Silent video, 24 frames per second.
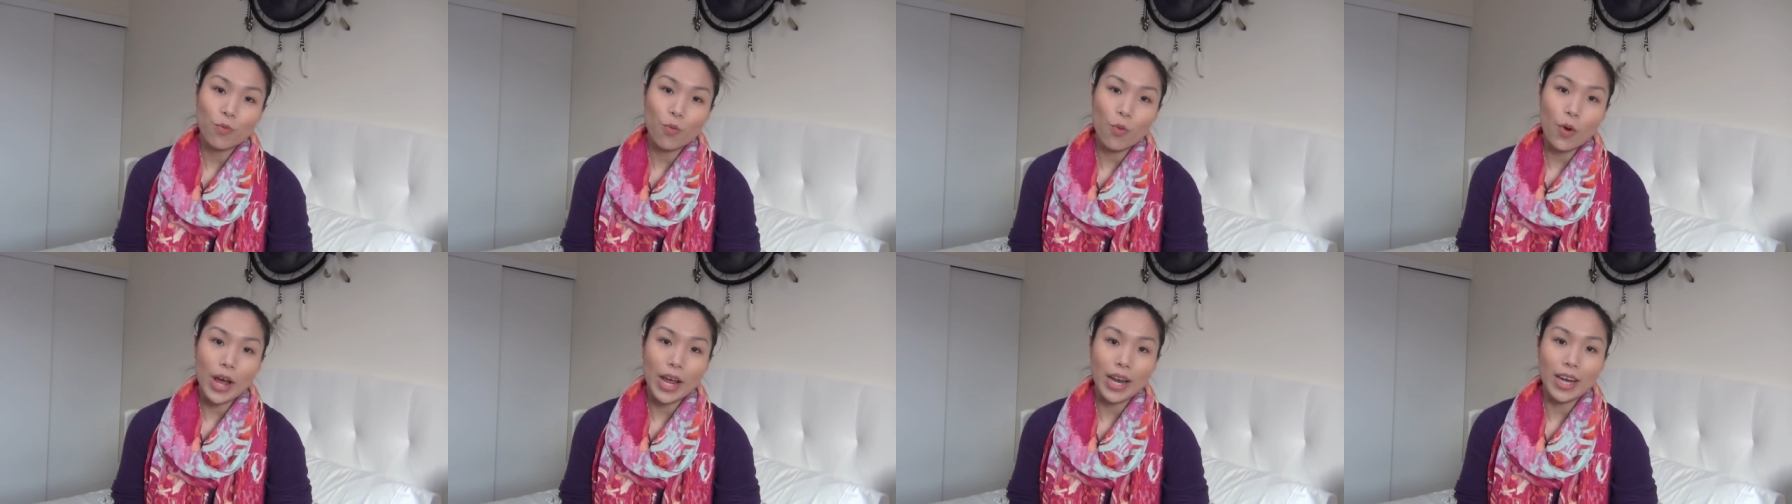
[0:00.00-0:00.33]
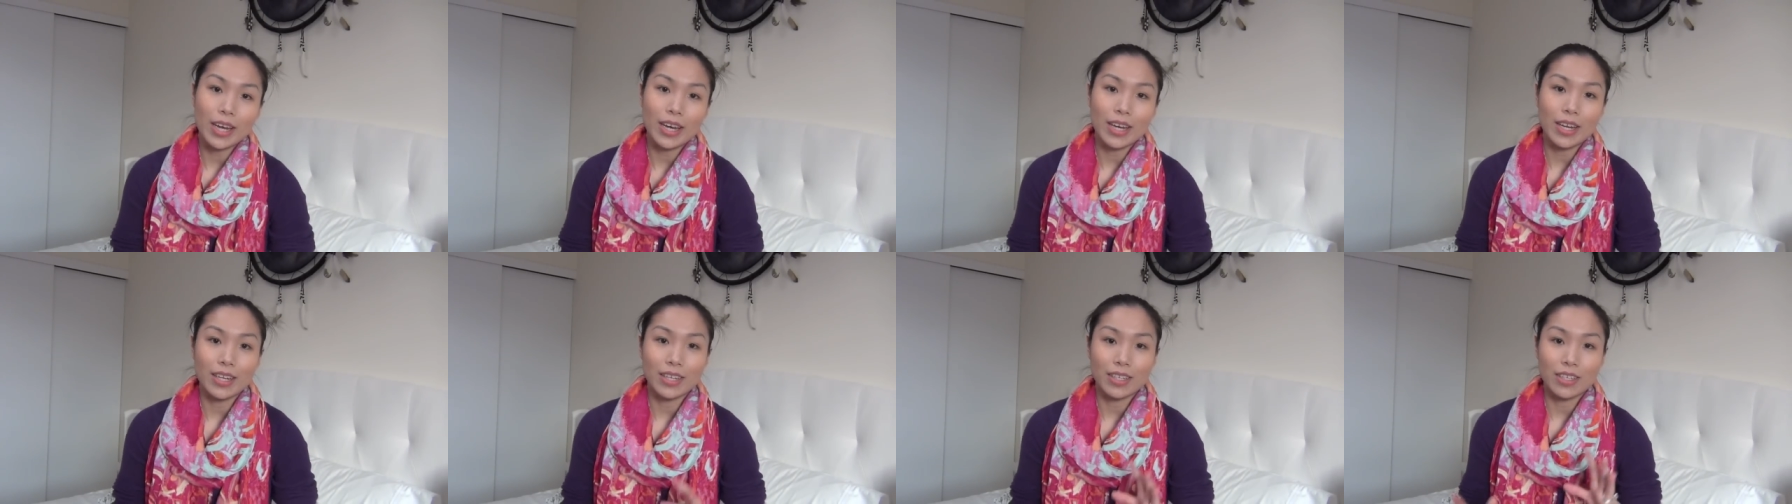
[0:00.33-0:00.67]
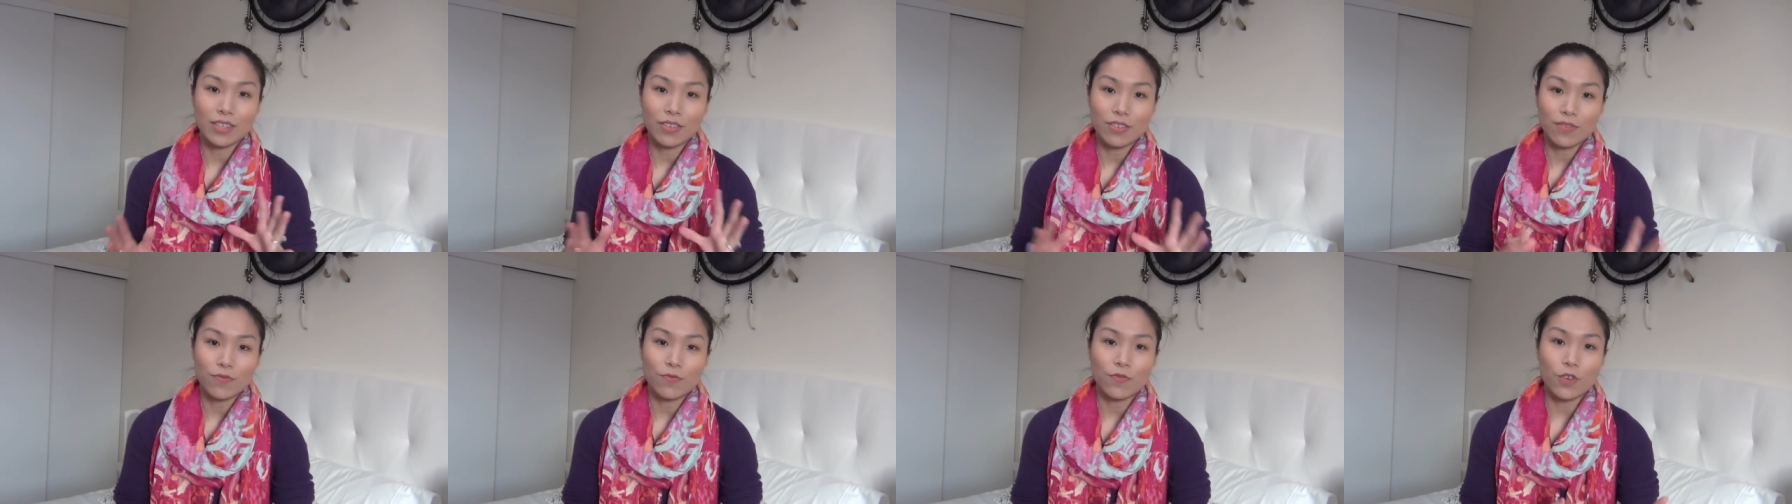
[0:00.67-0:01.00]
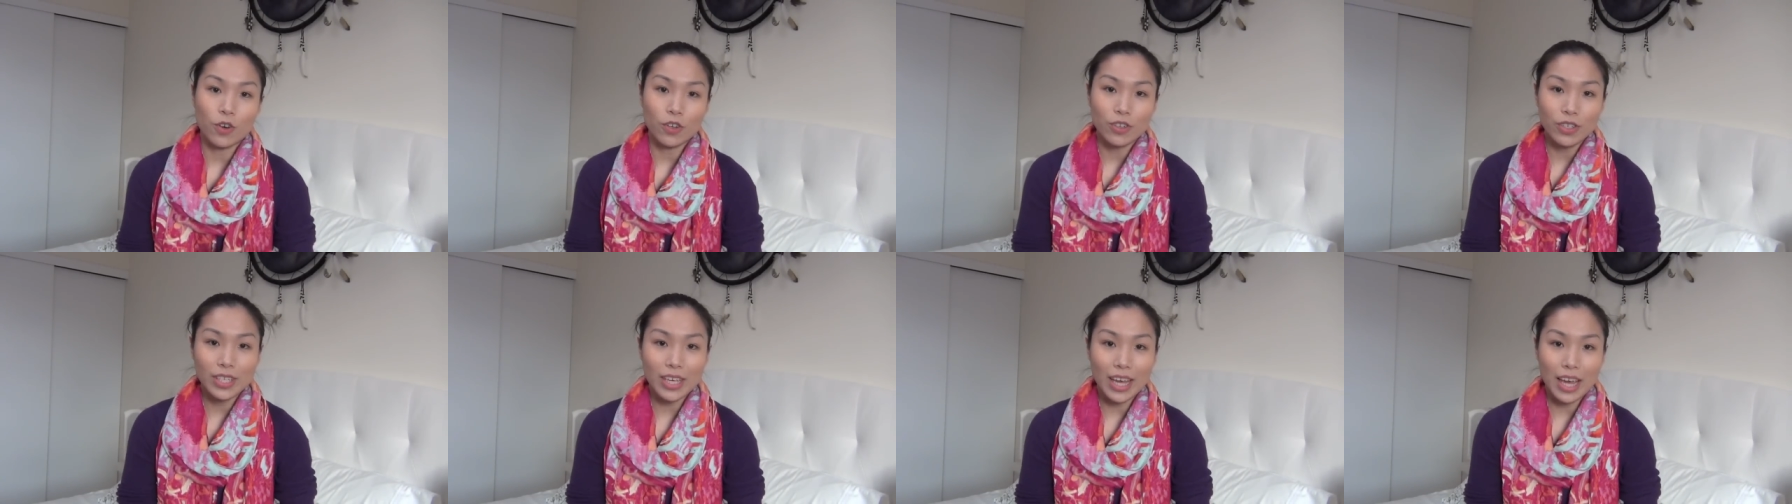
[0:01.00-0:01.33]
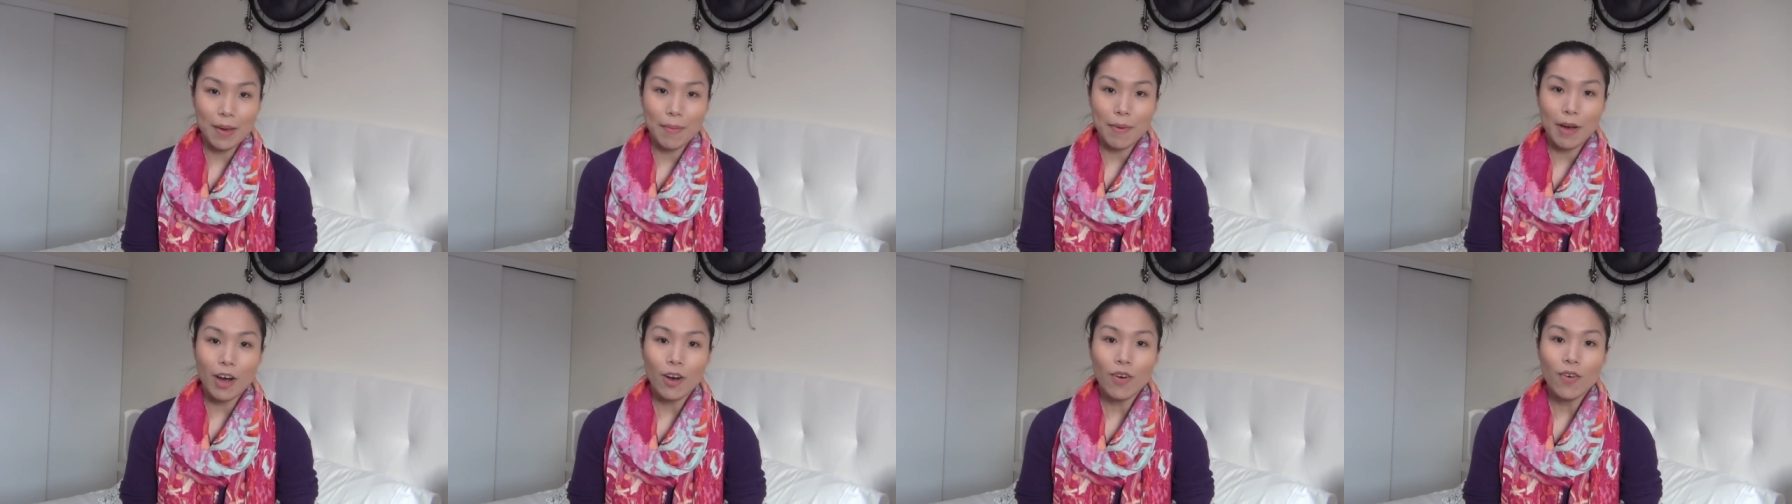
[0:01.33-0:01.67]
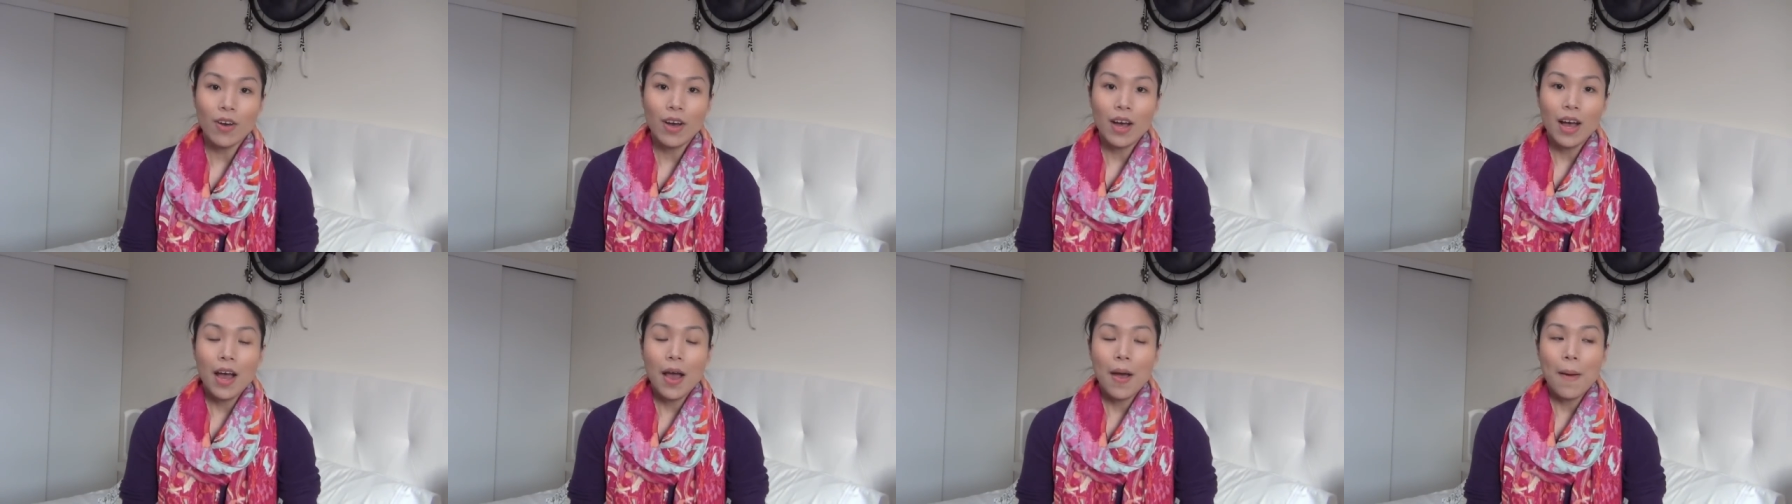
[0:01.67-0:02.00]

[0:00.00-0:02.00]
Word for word: when it first came out,